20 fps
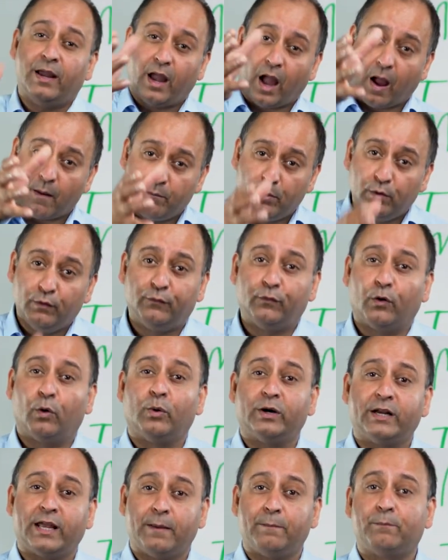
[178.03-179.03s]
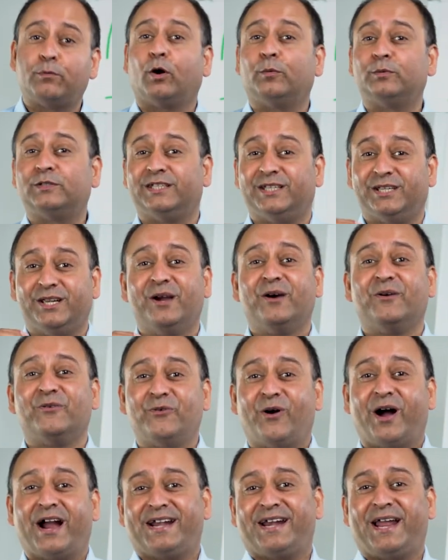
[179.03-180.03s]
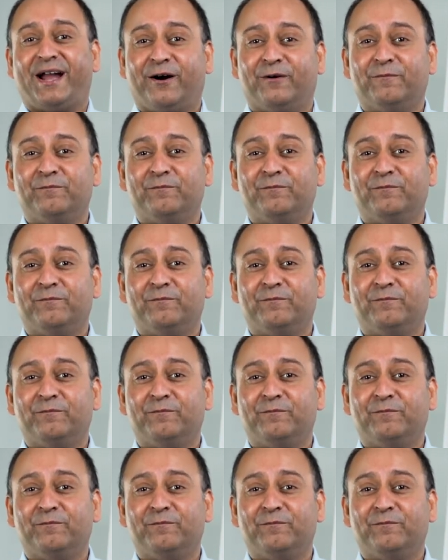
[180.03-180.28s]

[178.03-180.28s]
and move forward in property right now.